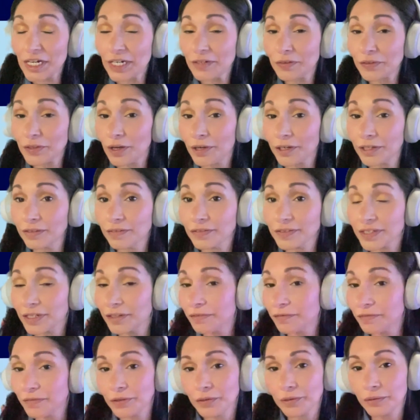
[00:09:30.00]
never thought of. So
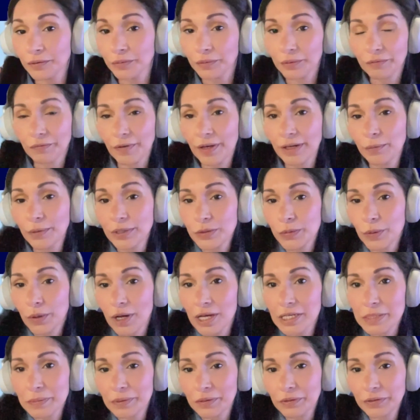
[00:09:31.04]
if I went to a
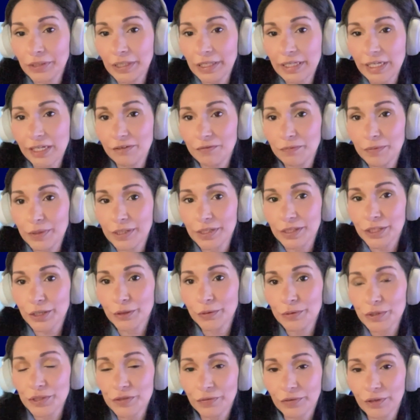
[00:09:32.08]
hospital and they gave me a
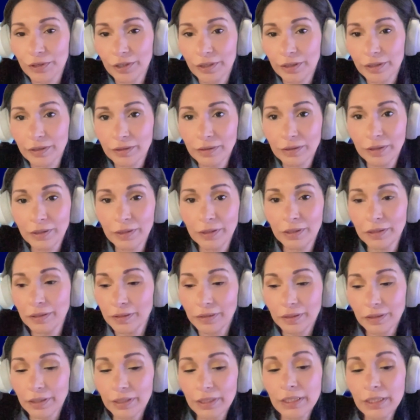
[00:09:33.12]
dose
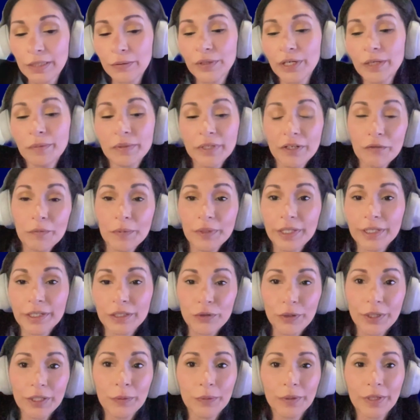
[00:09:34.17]
they would have to give me like a
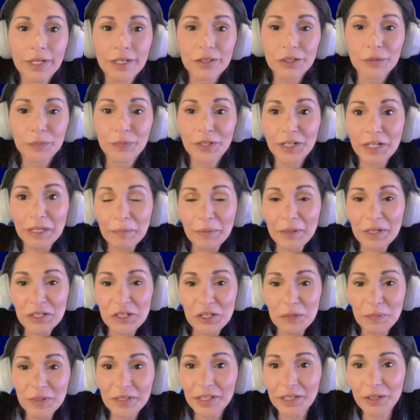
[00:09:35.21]
tranquilizer, pretty much.
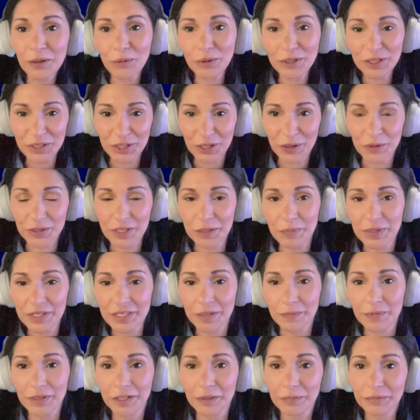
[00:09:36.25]
It'd be like horse dose. It'd be
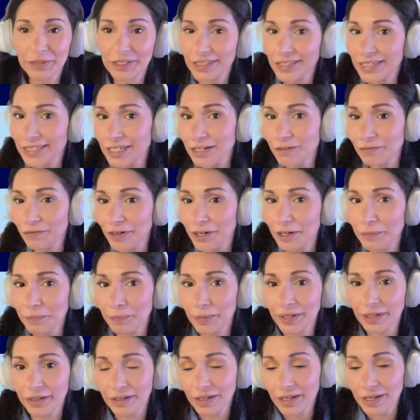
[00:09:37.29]
something completely different.
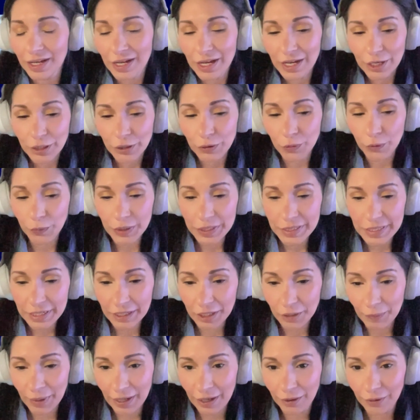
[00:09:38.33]
But you always
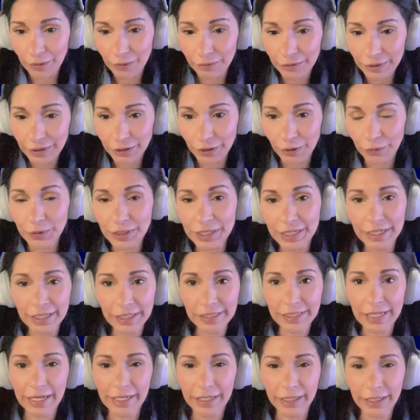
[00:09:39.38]
think about,
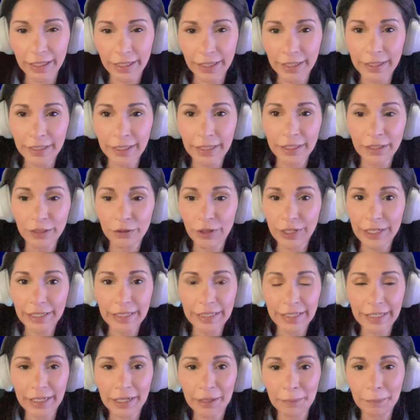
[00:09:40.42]
needing data and
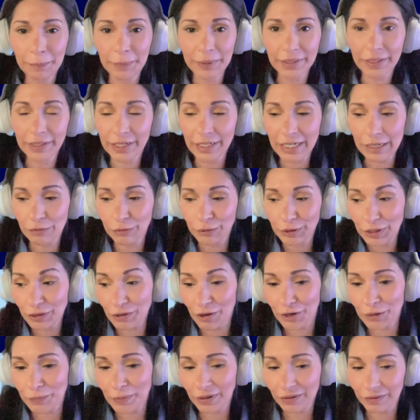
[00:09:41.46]
integrating it. But then I never really
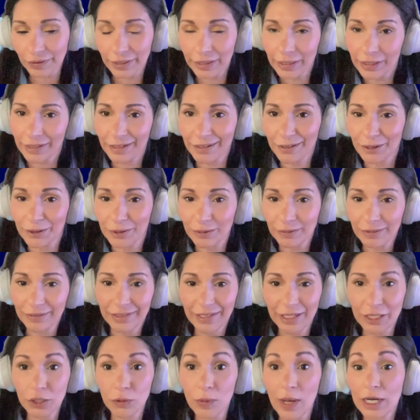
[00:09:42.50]
thought about
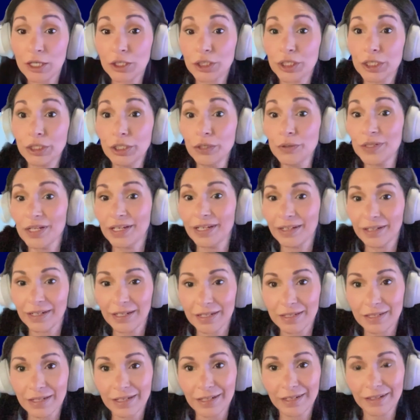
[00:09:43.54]
can you actually use it?
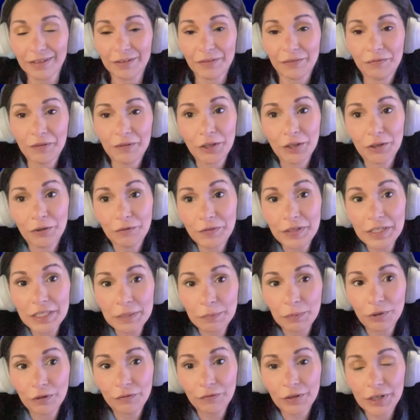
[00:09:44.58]
Is it,
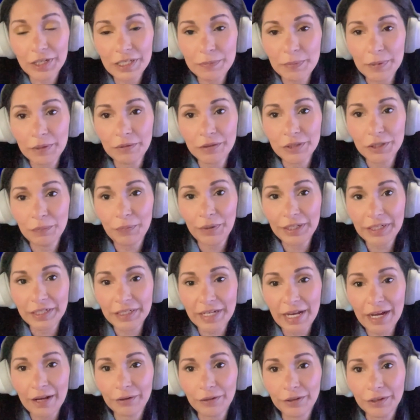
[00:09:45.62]
feasible for us to be able to break it
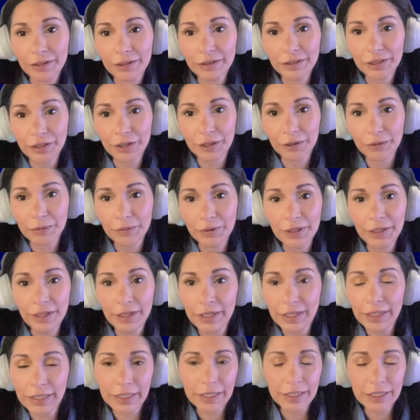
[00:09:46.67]
down? Or,
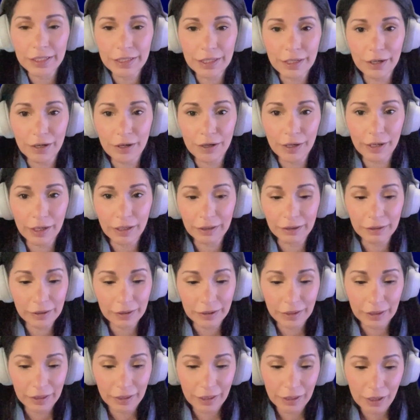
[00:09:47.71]
is there
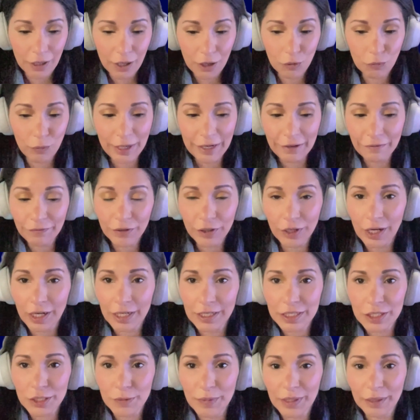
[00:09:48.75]
a way for
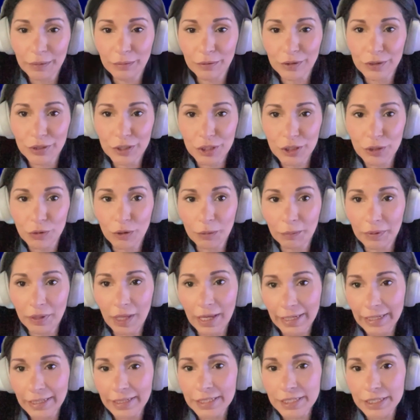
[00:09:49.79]
us to be able to
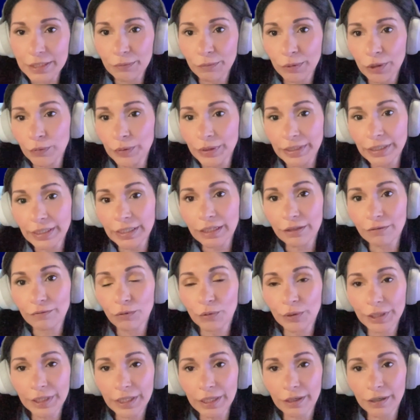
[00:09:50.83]
apply it to what we need it
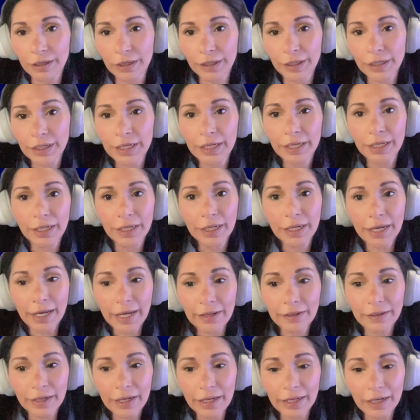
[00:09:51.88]
for here?
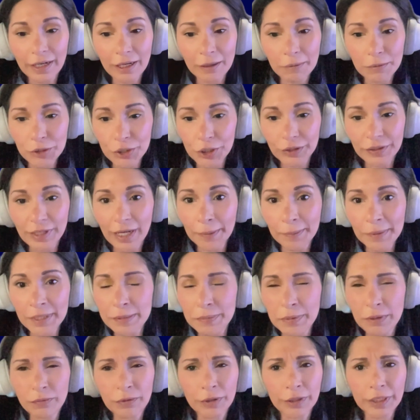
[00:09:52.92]
And I'm sure that must
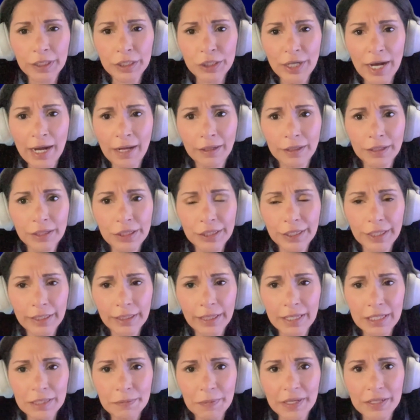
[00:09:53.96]
be really challenging in
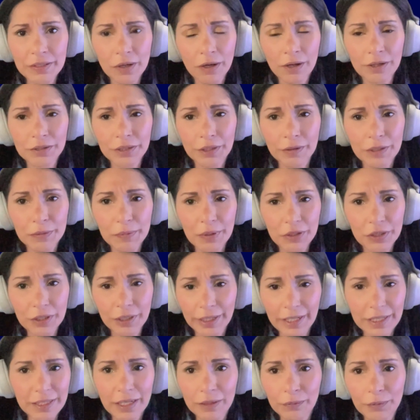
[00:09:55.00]
that space also, especially
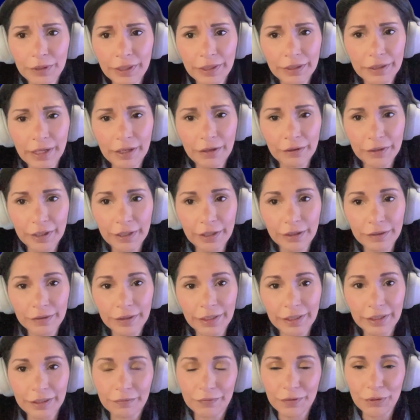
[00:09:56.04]
like I said, within healthcare.
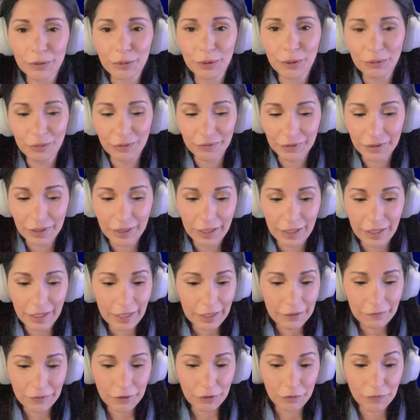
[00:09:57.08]
Like if you
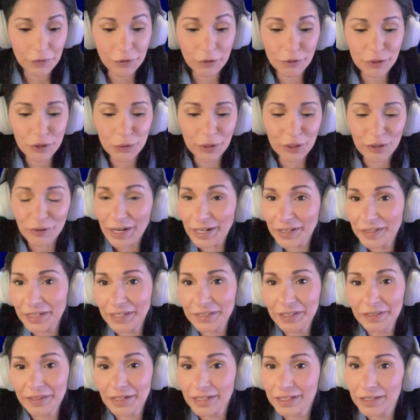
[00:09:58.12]
If you don't do it correctly,
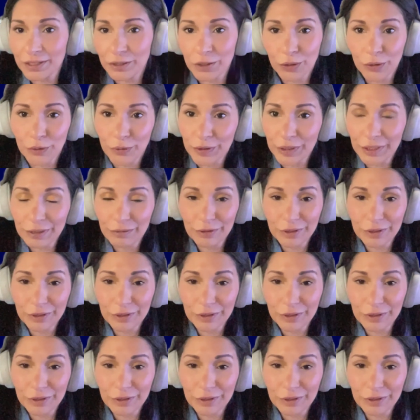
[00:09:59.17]
then that you don't